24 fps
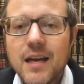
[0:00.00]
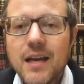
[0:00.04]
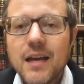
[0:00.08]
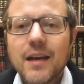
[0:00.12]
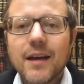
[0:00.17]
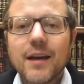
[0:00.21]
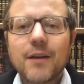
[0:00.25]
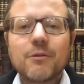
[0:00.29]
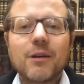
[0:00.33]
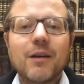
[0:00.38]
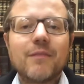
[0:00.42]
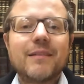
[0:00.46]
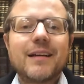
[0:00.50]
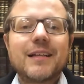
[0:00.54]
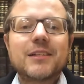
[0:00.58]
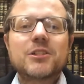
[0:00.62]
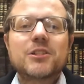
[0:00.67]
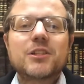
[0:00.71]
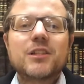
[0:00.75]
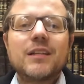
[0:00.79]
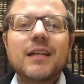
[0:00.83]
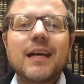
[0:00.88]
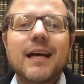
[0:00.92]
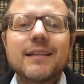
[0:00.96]
Rav
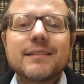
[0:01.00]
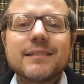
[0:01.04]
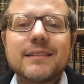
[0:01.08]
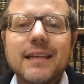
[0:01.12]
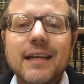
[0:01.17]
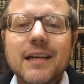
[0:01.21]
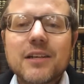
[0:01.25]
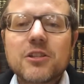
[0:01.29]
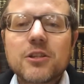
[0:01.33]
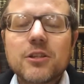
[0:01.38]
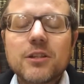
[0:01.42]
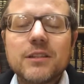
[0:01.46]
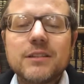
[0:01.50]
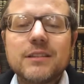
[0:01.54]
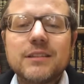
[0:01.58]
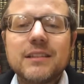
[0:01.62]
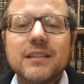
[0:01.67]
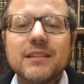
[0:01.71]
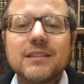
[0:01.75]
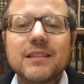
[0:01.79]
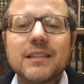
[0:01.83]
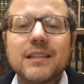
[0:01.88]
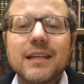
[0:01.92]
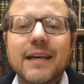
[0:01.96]
Ashkenazi actually
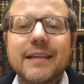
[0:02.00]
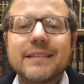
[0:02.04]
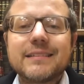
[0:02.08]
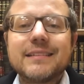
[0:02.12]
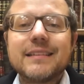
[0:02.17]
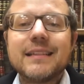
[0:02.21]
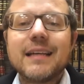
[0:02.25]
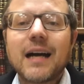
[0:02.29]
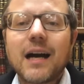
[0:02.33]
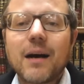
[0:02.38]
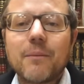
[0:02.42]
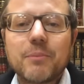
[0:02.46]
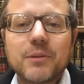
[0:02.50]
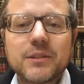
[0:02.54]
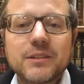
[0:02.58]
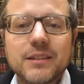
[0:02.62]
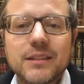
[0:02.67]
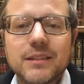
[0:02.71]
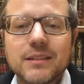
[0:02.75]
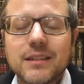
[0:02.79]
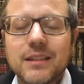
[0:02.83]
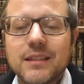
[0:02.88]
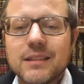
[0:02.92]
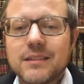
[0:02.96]
sees it as the
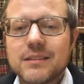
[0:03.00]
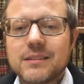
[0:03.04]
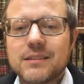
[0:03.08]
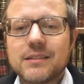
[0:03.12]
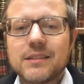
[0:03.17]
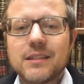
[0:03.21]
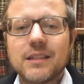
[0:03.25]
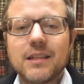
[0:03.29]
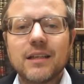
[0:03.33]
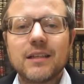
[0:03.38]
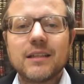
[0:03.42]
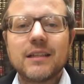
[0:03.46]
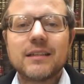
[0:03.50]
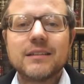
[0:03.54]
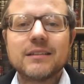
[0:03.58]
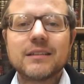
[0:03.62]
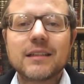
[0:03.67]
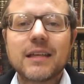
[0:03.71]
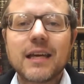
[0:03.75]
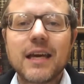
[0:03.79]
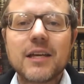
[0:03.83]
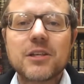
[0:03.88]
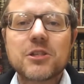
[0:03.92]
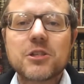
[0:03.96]
opposite, that it's an
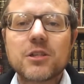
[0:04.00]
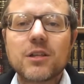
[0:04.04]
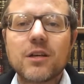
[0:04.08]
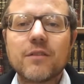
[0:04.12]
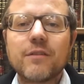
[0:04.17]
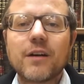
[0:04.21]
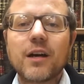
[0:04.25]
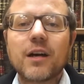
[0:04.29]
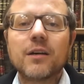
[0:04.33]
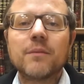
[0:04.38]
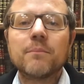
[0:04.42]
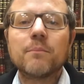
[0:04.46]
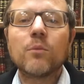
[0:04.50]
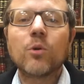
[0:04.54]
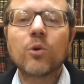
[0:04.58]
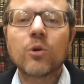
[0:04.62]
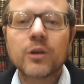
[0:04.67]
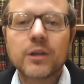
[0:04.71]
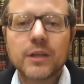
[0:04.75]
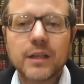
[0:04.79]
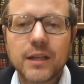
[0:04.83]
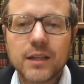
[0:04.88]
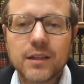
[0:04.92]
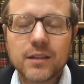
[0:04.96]
indication of our
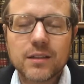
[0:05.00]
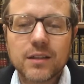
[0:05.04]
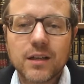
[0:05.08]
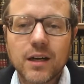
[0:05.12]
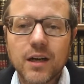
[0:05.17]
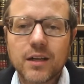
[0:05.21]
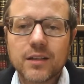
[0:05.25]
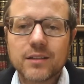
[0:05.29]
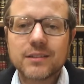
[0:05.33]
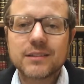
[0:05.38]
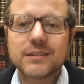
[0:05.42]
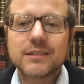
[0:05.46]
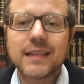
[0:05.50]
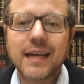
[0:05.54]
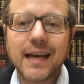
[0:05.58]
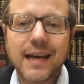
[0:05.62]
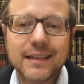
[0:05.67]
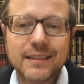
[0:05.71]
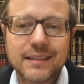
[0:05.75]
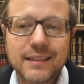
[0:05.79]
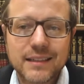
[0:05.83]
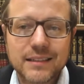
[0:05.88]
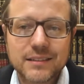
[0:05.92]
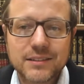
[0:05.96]
mourning, our
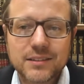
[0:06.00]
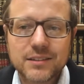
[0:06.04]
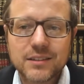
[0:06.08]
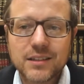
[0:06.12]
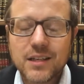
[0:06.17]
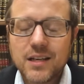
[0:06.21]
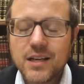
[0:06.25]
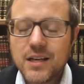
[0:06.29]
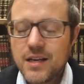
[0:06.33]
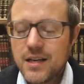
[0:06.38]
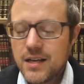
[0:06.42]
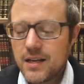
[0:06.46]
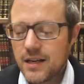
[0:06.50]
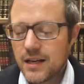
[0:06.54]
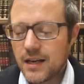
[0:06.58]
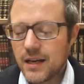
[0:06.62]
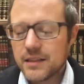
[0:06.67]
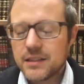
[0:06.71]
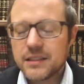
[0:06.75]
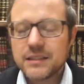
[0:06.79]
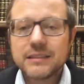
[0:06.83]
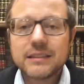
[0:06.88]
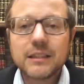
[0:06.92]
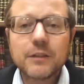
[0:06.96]
sadness,
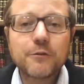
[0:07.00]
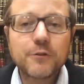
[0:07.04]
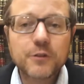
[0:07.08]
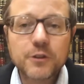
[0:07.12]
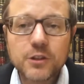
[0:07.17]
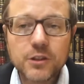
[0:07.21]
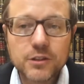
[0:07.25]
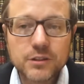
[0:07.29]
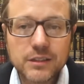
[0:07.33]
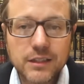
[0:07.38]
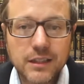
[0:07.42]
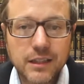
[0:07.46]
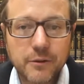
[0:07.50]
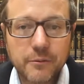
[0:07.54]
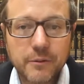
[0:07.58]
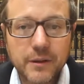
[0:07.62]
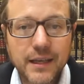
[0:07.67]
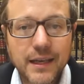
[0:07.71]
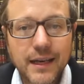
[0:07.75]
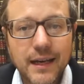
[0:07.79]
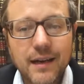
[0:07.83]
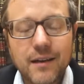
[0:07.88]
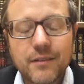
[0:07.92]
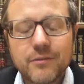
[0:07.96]
the difficulty that we
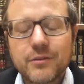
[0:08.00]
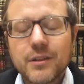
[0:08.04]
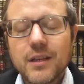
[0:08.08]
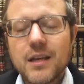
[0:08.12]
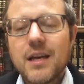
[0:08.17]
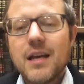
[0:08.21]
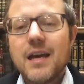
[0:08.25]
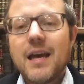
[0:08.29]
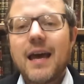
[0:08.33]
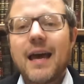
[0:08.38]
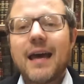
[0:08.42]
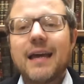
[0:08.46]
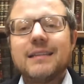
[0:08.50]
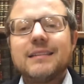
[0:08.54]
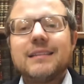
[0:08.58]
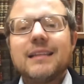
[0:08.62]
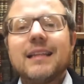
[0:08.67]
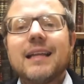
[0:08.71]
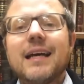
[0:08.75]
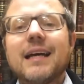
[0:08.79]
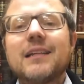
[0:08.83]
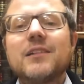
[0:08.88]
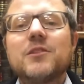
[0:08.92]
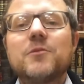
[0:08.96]
have. And
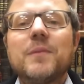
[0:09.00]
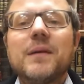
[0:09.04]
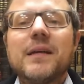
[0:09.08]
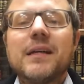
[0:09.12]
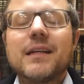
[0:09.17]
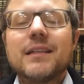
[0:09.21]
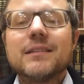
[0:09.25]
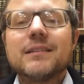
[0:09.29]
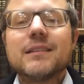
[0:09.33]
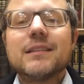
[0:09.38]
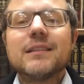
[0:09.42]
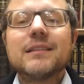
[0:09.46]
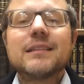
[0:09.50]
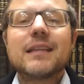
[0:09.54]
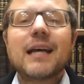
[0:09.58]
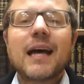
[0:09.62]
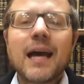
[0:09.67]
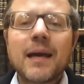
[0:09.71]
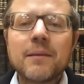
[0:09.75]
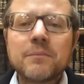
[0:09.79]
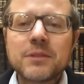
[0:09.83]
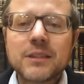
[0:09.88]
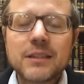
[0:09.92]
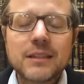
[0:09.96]
that is because in the
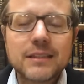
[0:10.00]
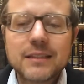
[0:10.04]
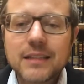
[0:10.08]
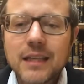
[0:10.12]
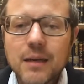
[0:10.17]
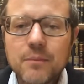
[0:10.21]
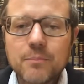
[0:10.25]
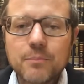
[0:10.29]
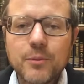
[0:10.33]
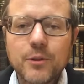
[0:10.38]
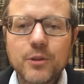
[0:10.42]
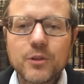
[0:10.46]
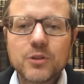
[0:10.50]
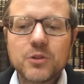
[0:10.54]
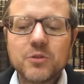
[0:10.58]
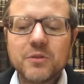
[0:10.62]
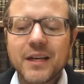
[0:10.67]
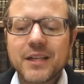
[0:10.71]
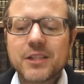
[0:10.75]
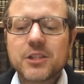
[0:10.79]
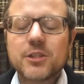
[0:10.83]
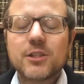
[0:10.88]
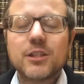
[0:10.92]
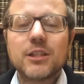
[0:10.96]
times of the temple, you
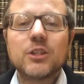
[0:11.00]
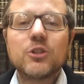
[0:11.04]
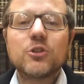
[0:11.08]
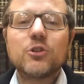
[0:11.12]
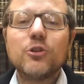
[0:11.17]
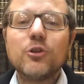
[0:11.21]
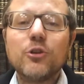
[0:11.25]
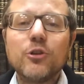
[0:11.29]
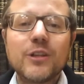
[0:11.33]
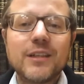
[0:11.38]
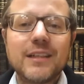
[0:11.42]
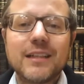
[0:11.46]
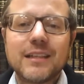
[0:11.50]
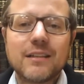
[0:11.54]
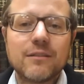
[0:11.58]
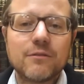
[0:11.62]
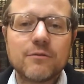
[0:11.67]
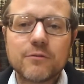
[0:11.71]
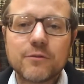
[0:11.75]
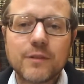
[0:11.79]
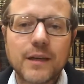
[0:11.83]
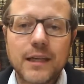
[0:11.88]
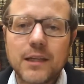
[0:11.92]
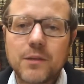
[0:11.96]
actually couldn't
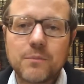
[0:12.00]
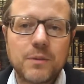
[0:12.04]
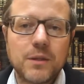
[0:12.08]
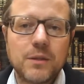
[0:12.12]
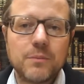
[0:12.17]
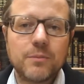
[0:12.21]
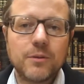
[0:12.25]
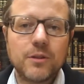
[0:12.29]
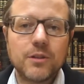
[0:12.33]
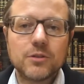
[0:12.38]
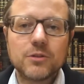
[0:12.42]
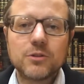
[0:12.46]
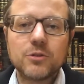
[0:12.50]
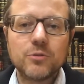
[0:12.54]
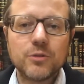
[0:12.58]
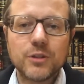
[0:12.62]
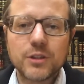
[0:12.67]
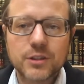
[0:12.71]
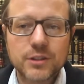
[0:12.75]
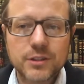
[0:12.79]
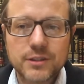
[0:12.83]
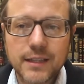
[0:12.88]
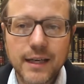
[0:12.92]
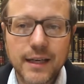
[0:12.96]
invite people to
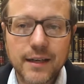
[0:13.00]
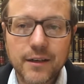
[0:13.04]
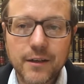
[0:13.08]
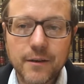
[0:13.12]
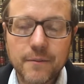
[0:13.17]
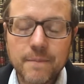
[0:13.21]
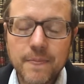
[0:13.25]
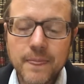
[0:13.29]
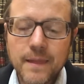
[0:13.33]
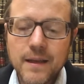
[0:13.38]
your Seder.